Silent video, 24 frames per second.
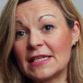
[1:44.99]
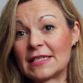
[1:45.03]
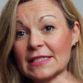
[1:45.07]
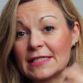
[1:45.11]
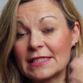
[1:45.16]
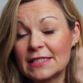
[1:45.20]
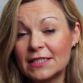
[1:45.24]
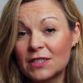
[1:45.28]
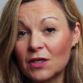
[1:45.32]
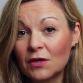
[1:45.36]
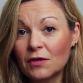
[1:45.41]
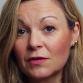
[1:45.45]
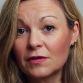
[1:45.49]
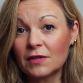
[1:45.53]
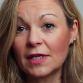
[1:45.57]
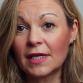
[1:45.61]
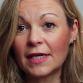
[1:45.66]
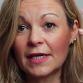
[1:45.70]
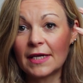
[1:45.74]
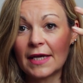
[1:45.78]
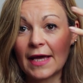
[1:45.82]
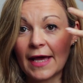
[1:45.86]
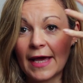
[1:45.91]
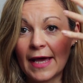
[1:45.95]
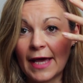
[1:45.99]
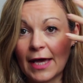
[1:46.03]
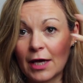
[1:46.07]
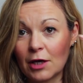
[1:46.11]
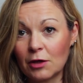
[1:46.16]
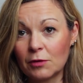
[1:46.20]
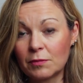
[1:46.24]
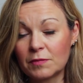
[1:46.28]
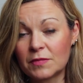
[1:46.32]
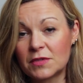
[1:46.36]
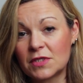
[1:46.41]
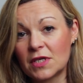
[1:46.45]
it certainly
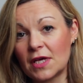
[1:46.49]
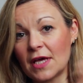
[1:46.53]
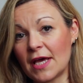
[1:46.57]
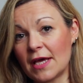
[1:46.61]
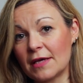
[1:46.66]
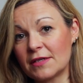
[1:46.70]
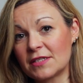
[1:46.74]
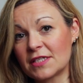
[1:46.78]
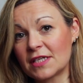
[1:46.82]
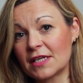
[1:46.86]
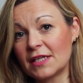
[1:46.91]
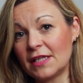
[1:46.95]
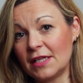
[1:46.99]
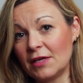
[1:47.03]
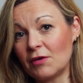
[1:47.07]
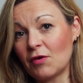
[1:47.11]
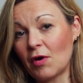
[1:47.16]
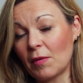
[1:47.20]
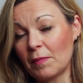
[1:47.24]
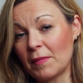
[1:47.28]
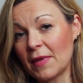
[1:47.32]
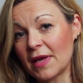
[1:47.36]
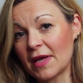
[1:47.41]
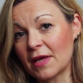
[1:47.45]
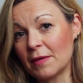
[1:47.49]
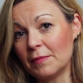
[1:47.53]
helped to clear up my